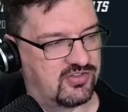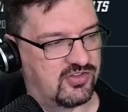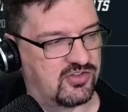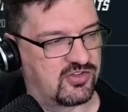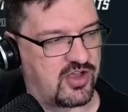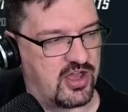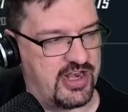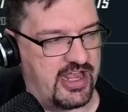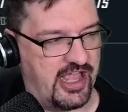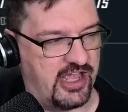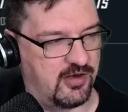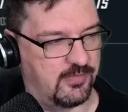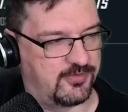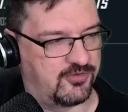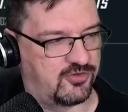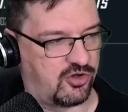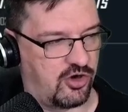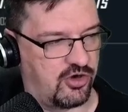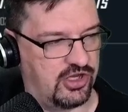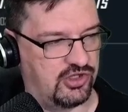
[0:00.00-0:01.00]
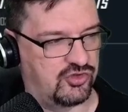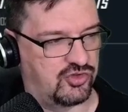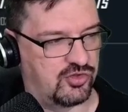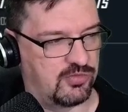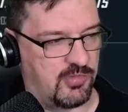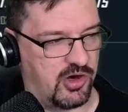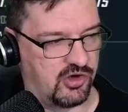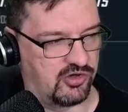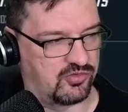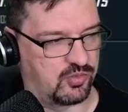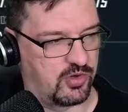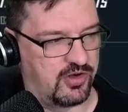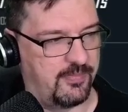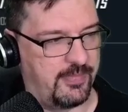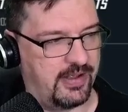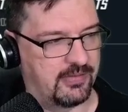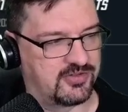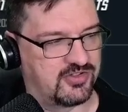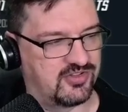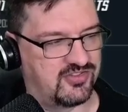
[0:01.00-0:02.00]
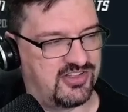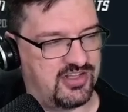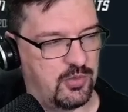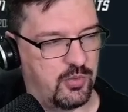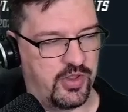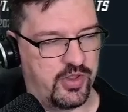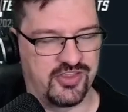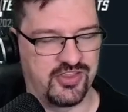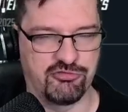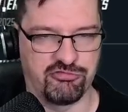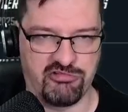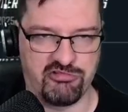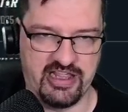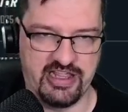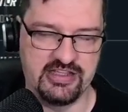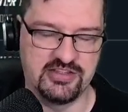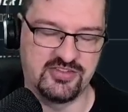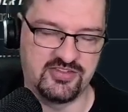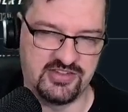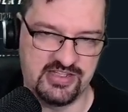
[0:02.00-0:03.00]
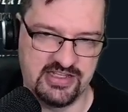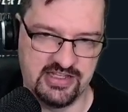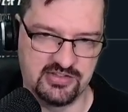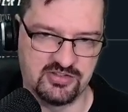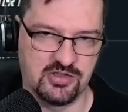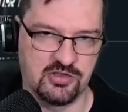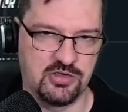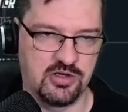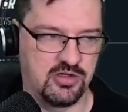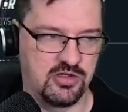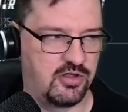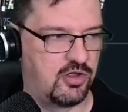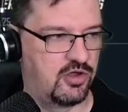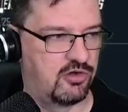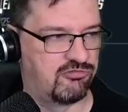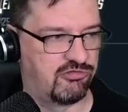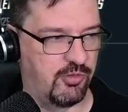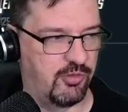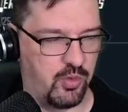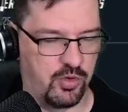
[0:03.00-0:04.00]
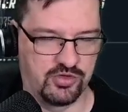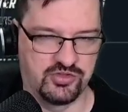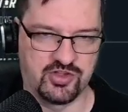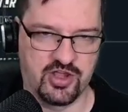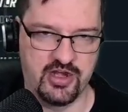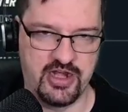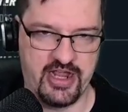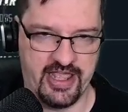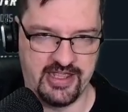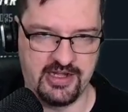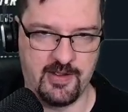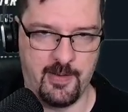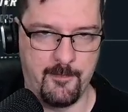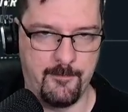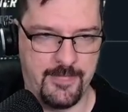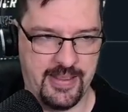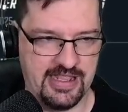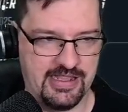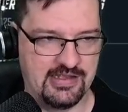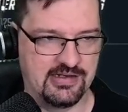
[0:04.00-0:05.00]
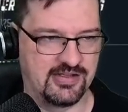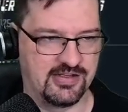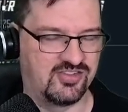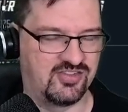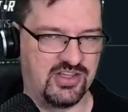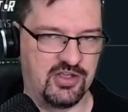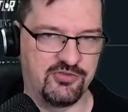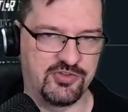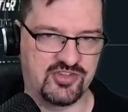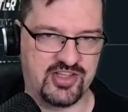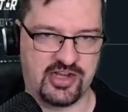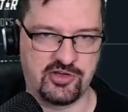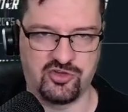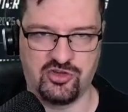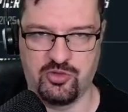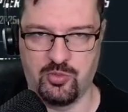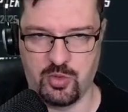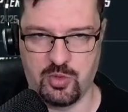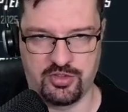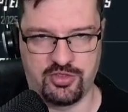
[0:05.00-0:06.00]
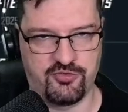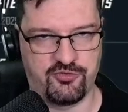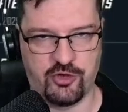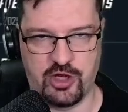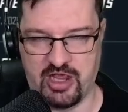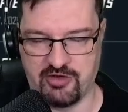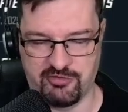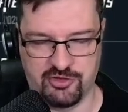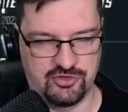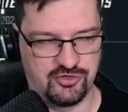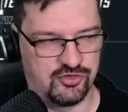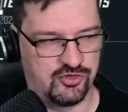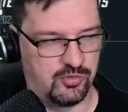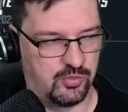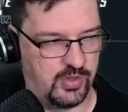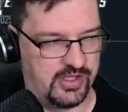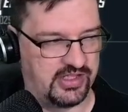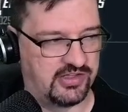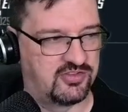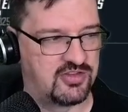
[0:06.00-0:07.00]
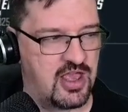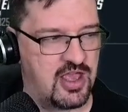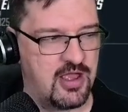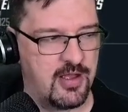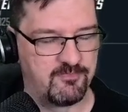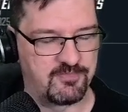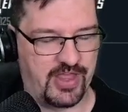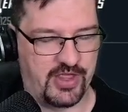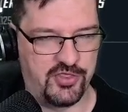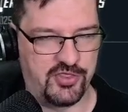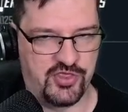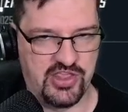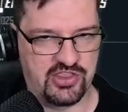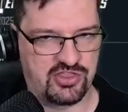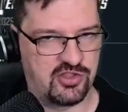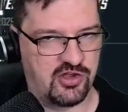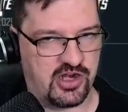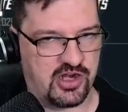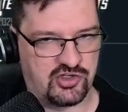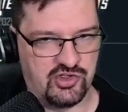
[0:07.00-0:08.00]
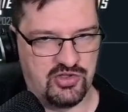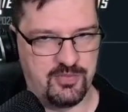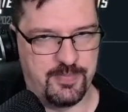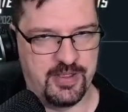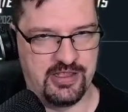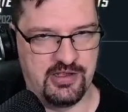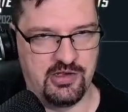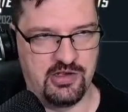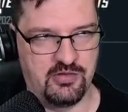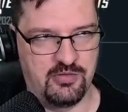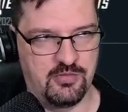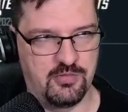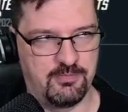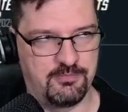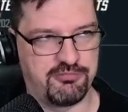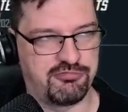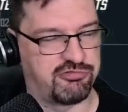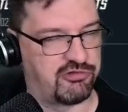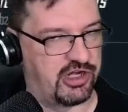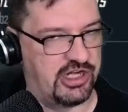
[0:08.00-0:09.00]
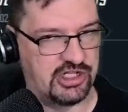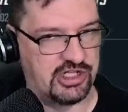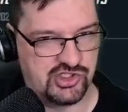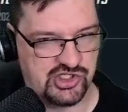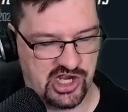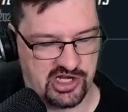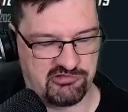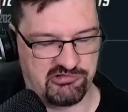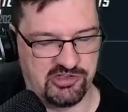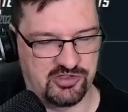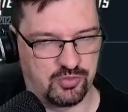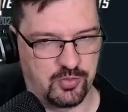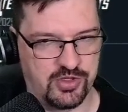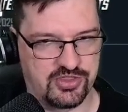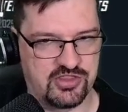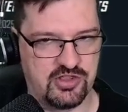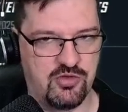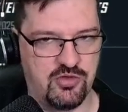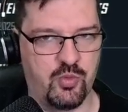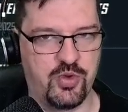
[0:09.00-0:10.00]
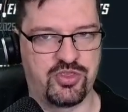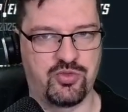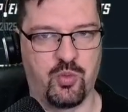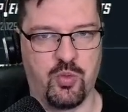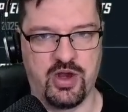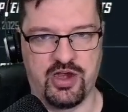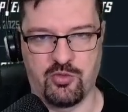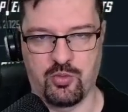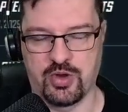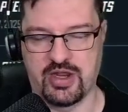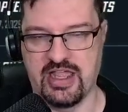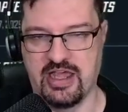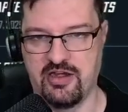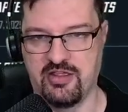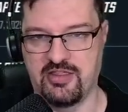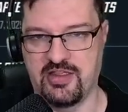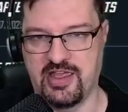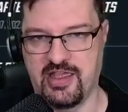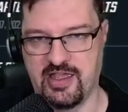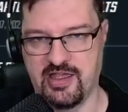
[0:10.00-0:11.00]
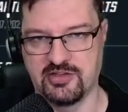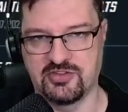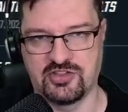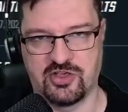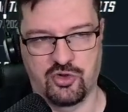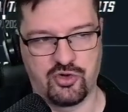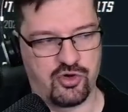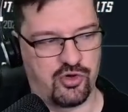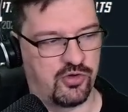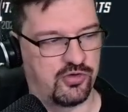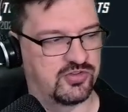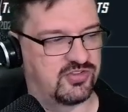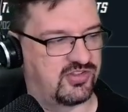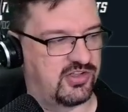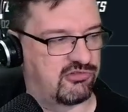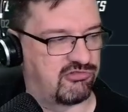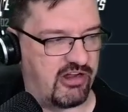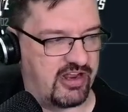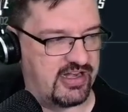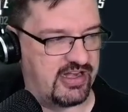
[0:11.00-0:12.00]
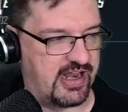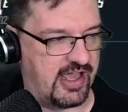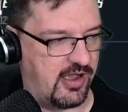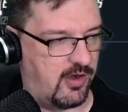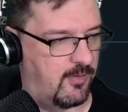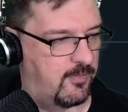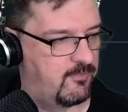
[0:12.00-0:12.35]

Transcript: going to end up starting tomorrow, so we're going to be able to see what the raid season rewards are going to end up being, to see if it's actually worth it for every 2 weeks. I think they're actually being pretty generous with it, with where we're getting the intel currency right now.